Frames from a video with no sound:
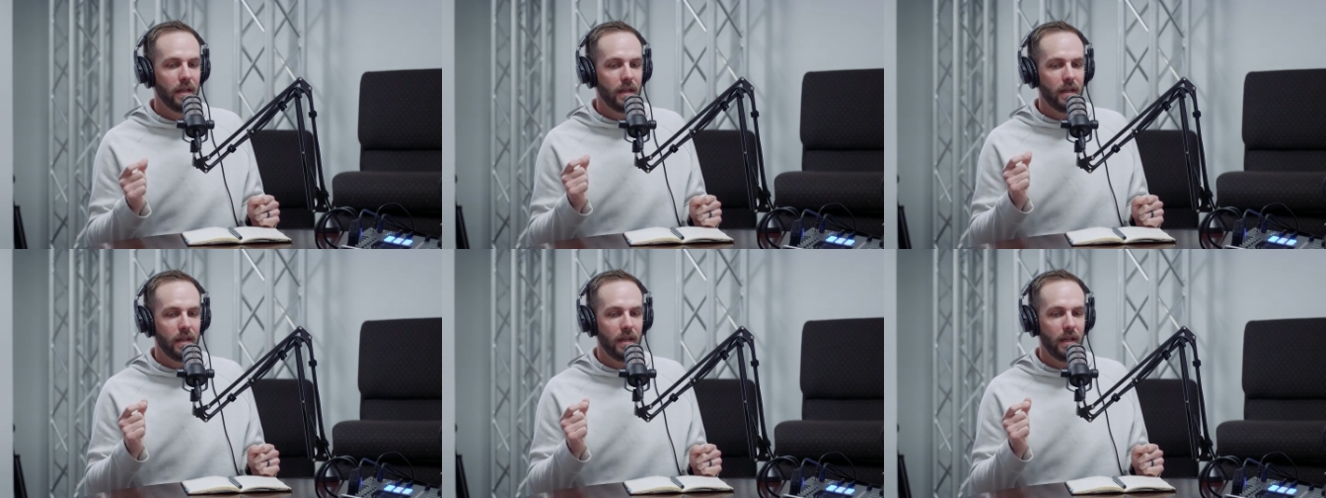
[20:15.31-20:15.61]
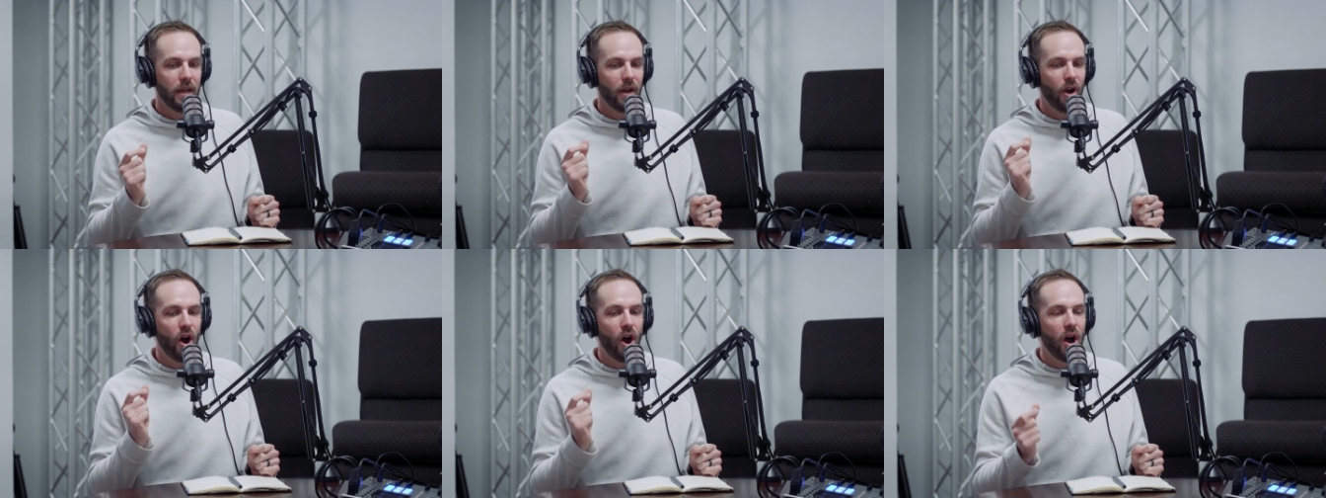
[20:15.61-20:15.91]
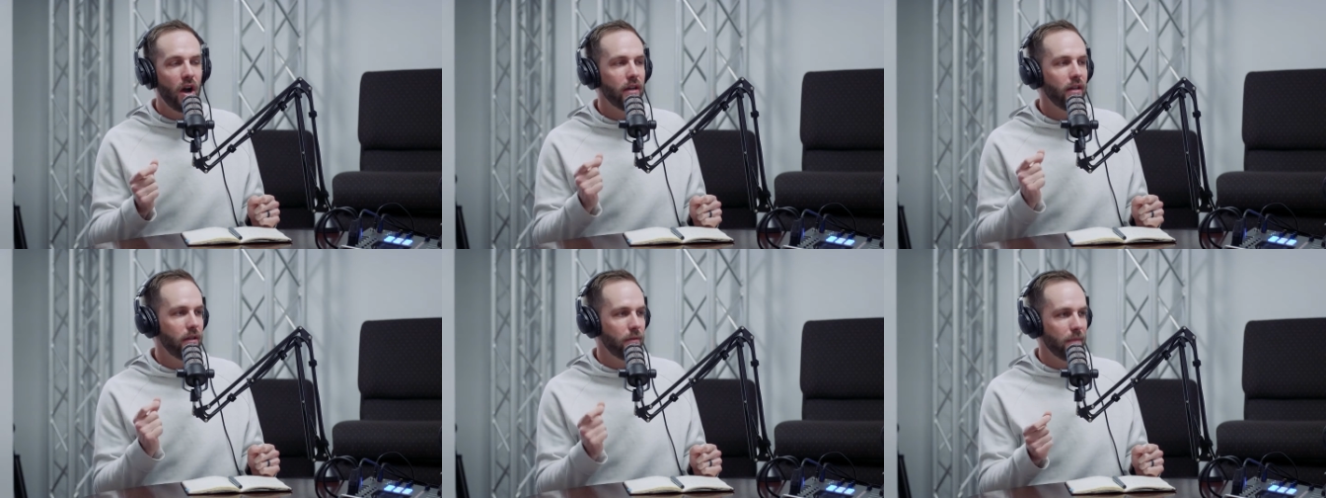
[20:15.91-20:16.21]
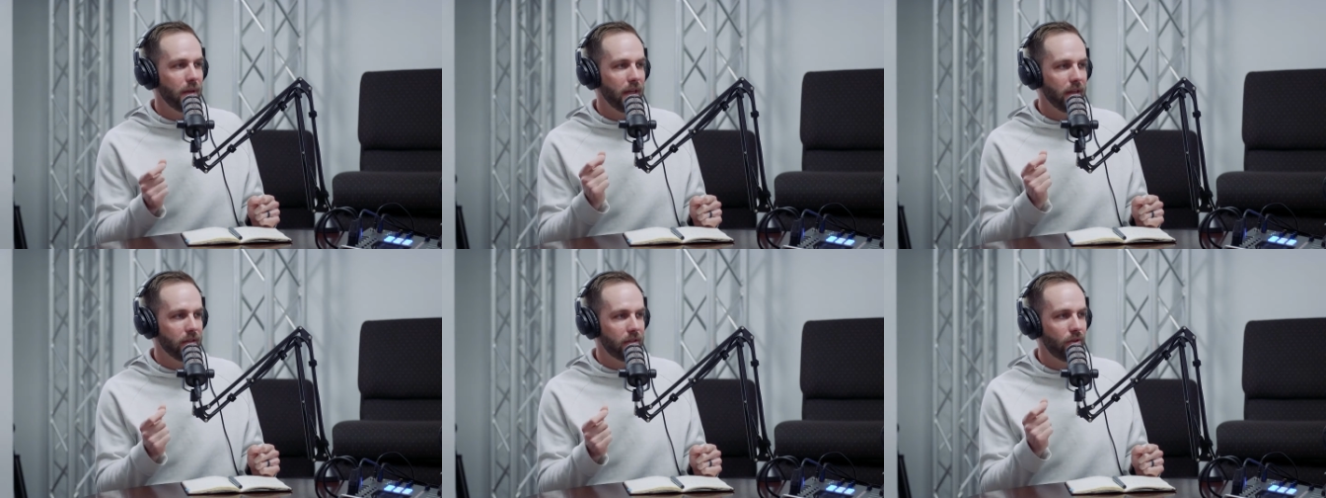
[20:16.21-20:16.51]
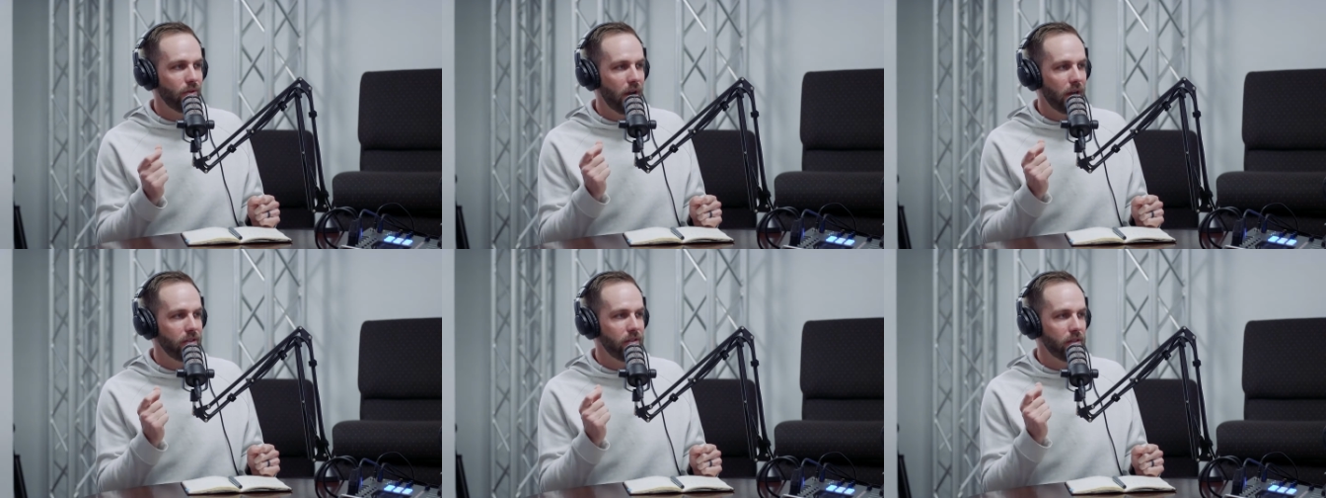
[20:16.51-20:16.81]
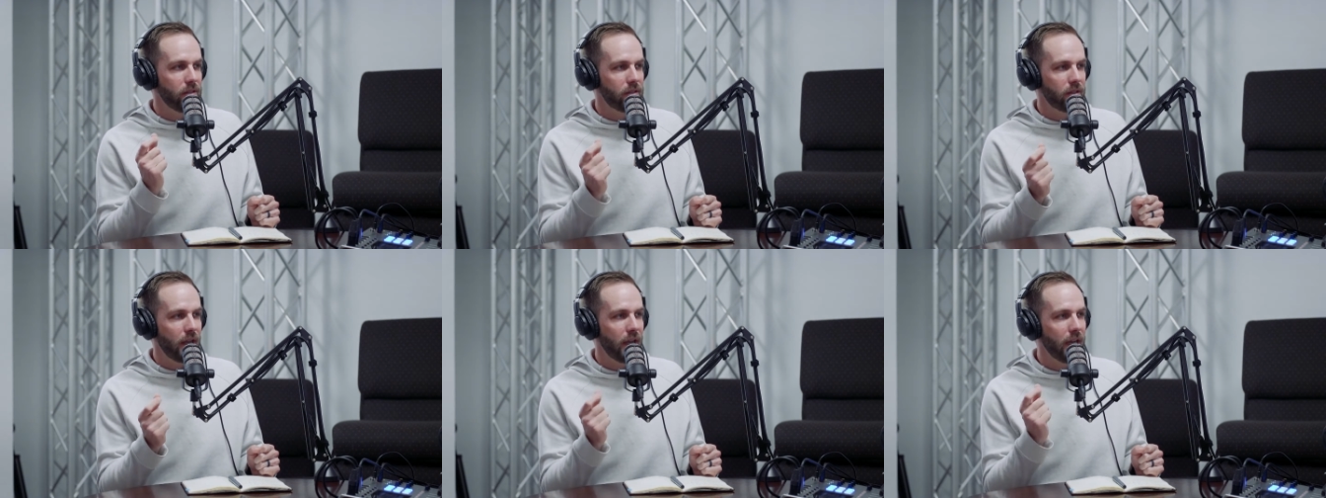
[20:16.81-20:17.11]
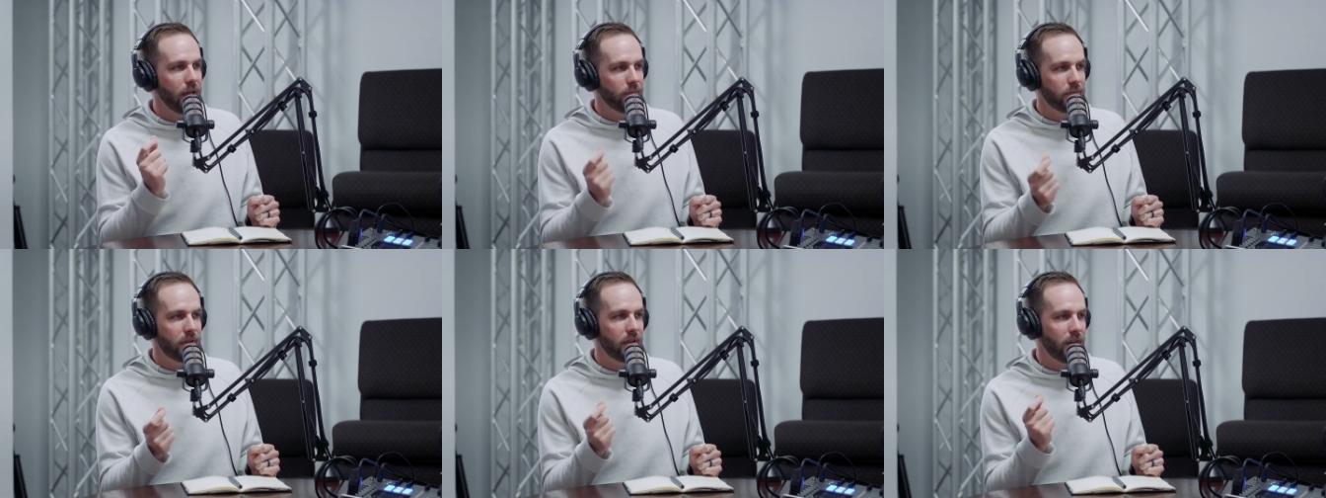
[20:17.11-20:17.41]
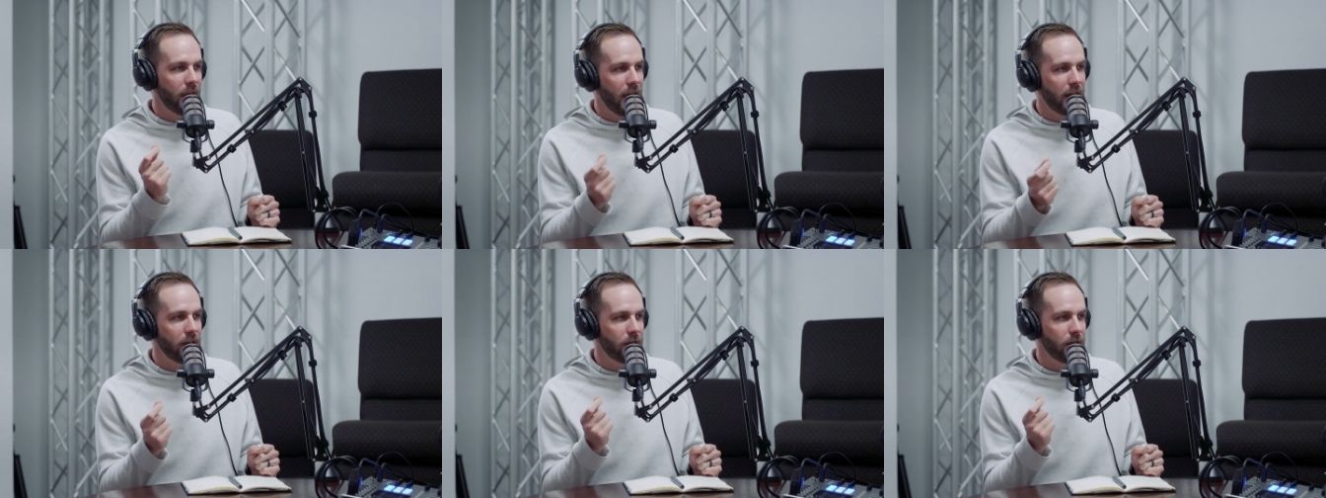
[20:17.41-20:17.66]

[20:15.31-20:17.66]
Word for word: it haunted me until I just came to that